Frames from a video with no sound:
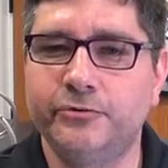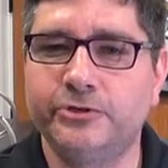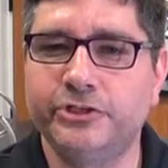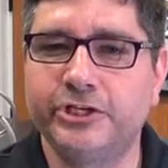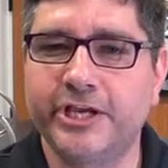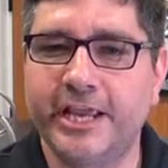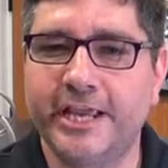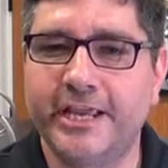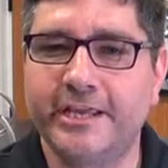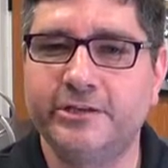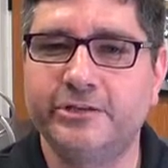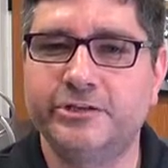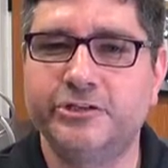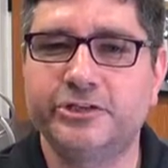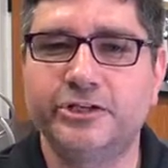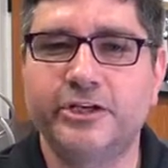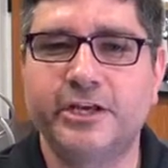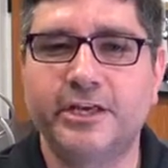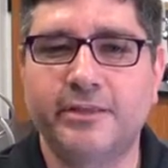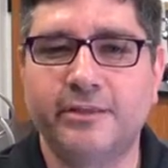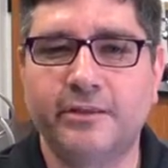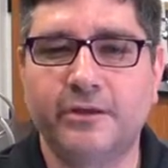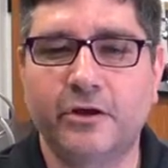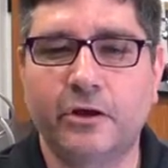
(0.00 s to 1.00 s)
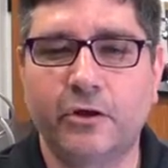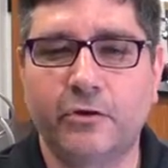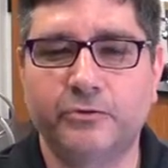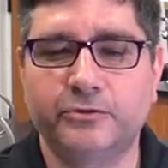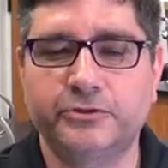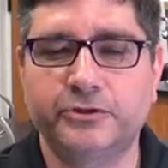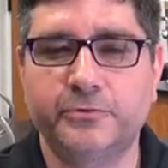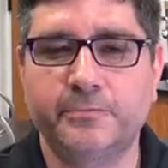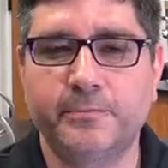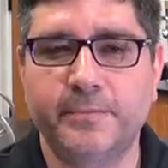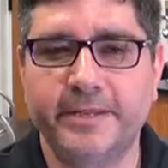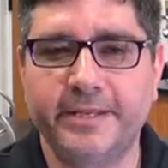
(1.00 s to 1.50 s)
change in the
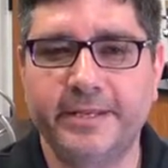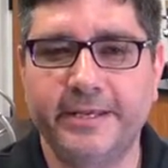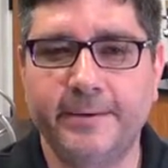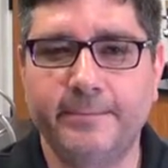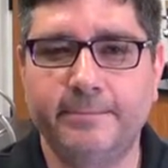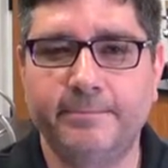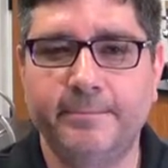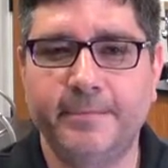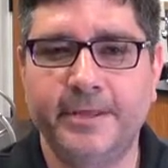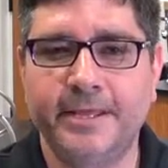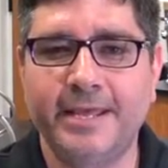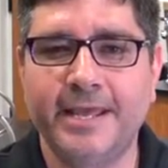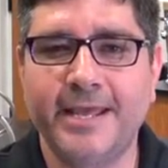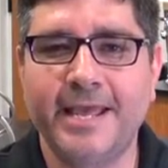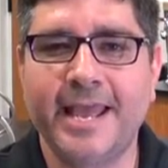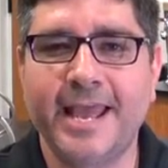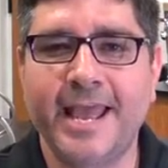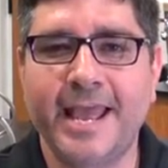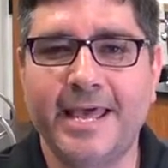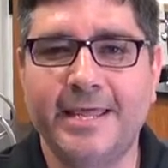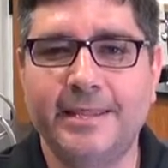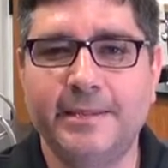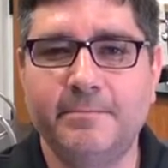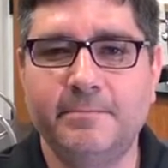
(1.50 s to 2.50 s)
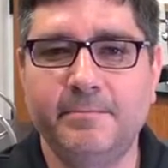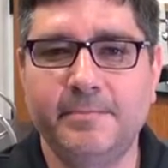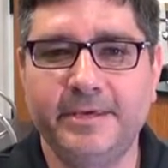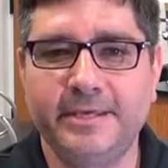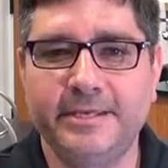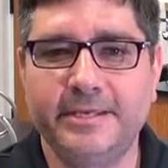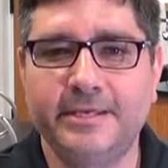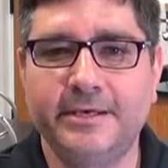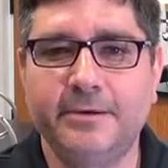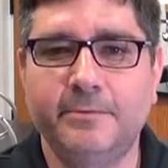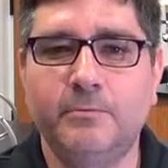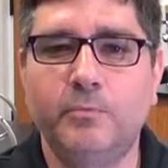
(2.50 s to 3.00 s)
culture medium, and the
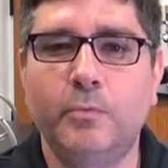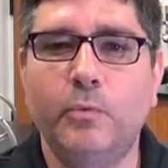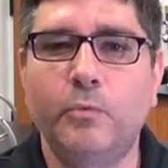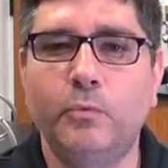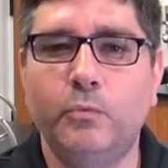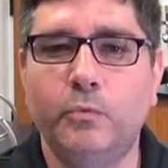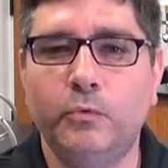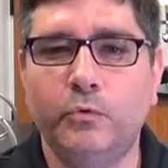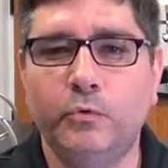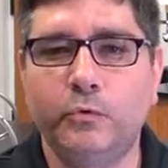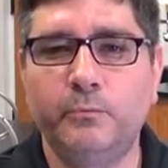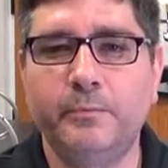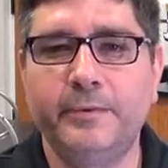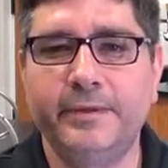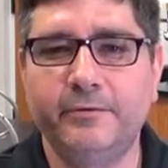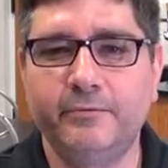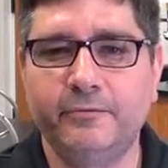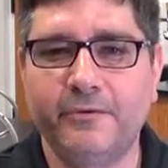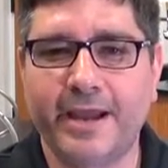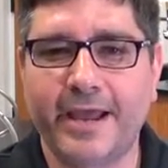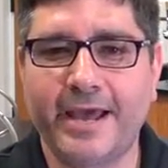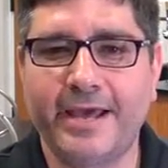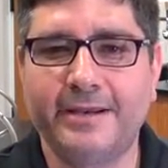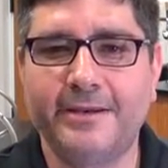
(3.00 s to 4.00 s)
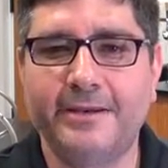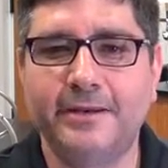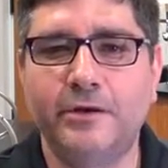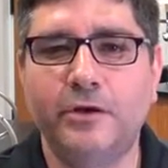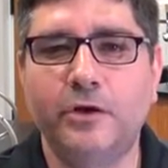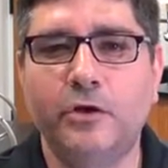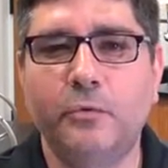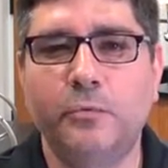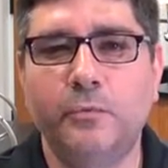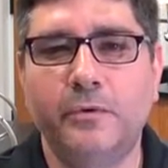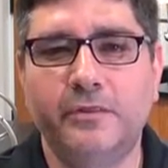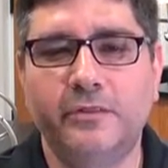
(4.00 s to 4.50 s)
medium will be red
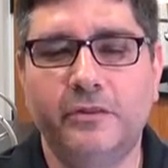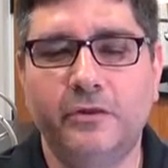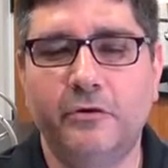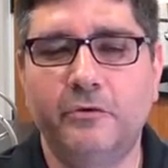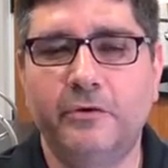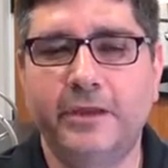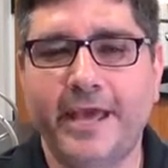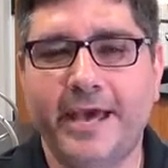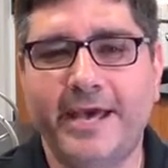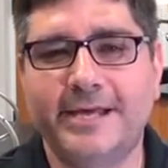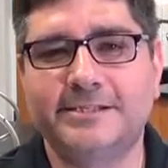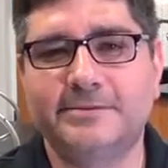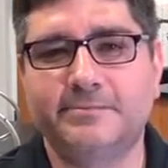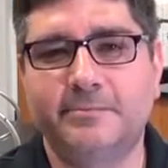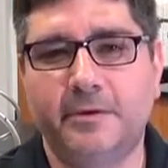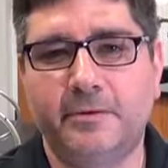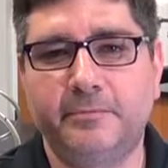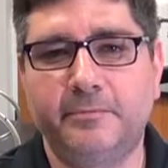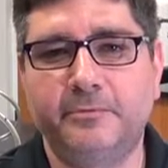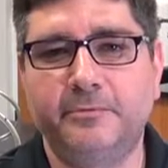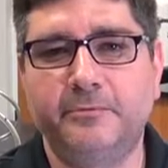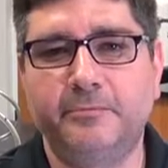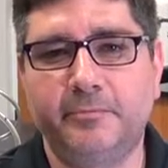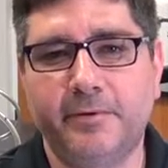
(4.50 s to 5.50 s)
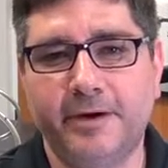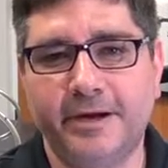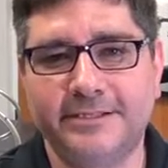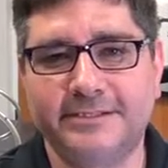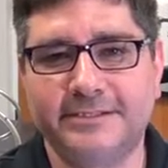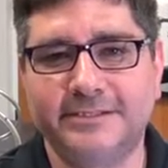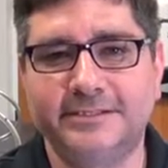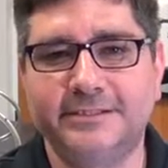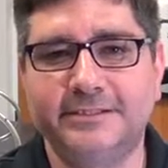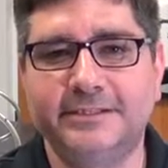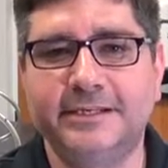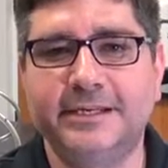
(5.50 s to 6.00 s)
with no gas bubble
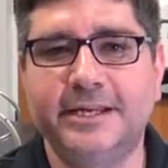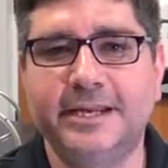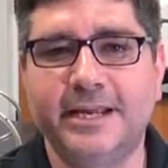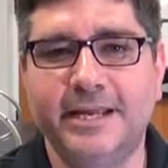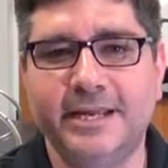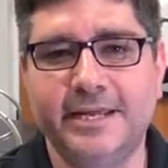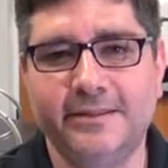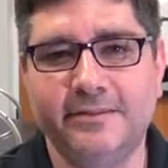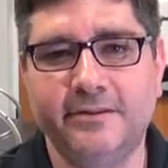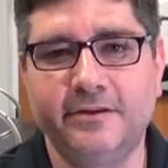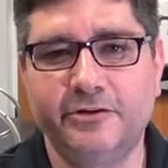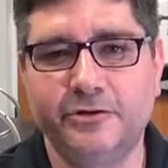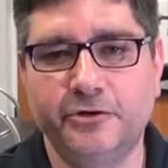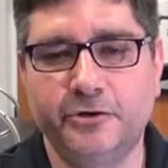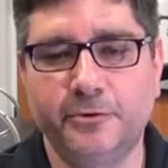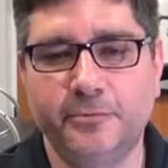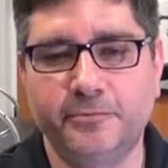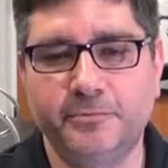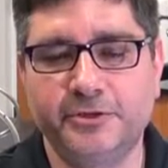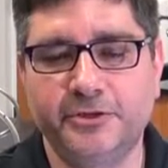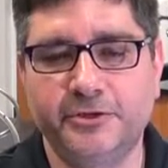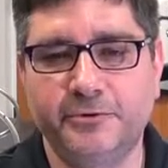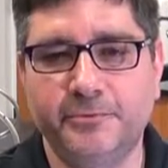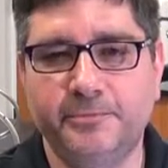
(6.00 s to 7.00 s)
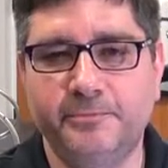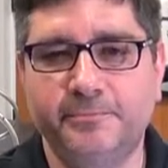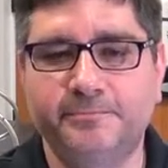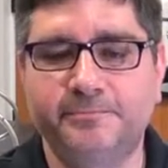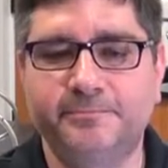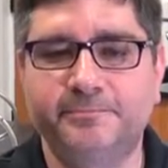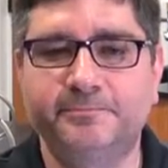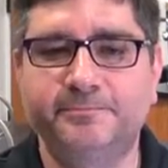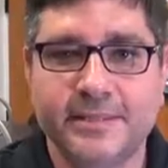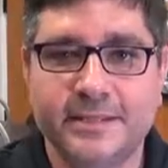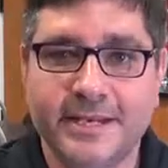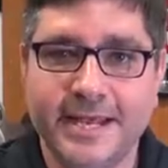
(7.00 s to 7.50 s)
present in the Durham tube.
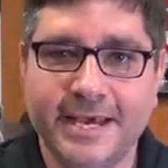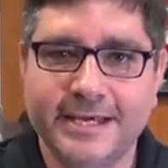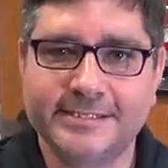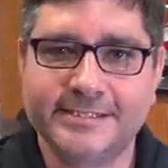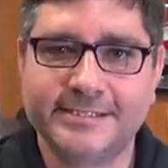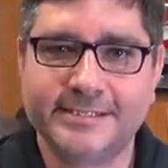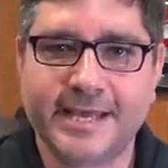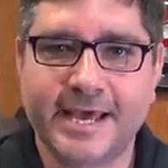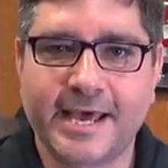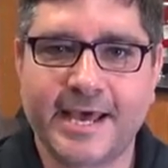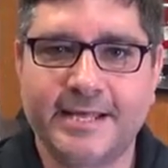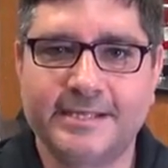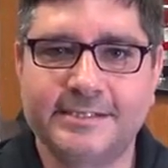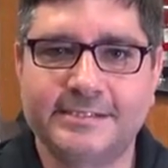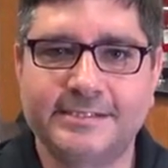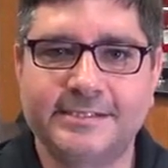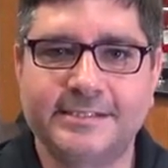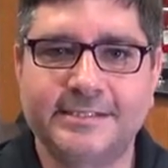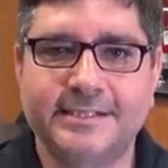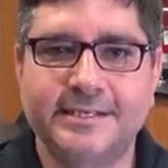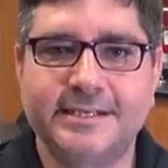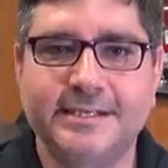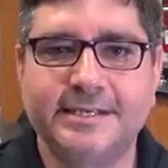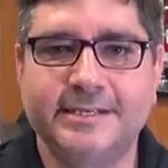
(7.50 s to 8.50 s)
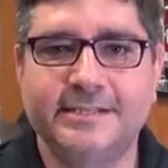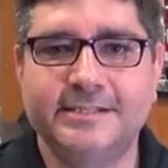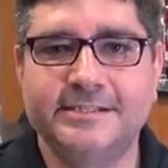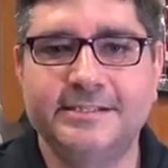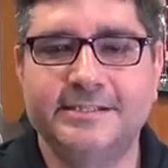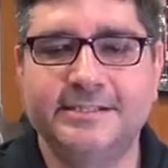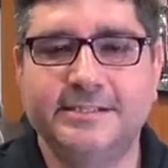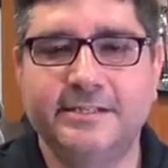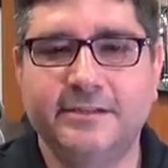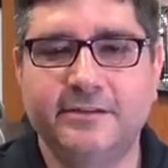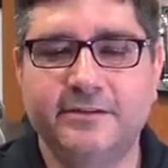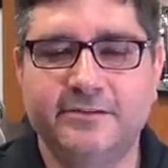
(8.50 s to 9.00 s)
The next test
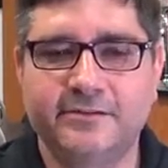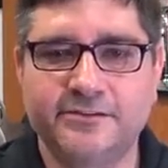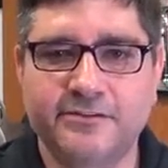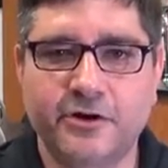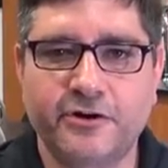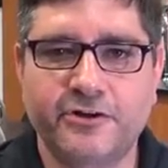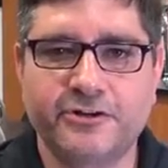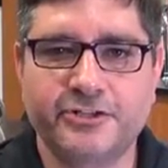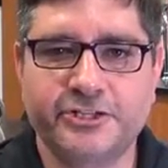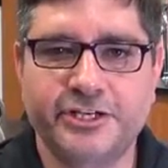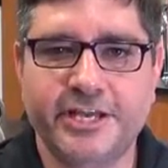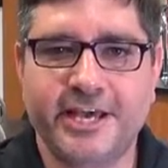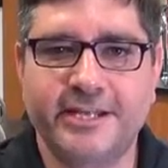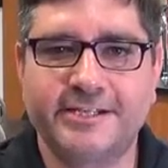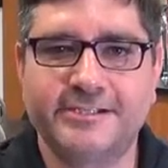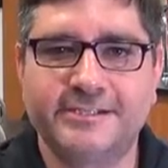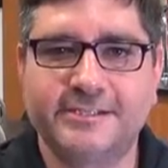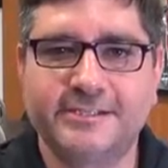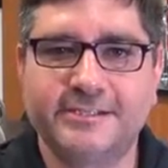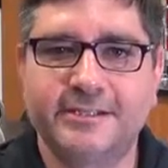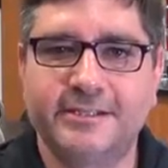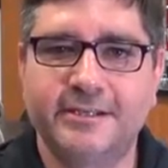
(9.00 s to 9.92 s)
is the starch test.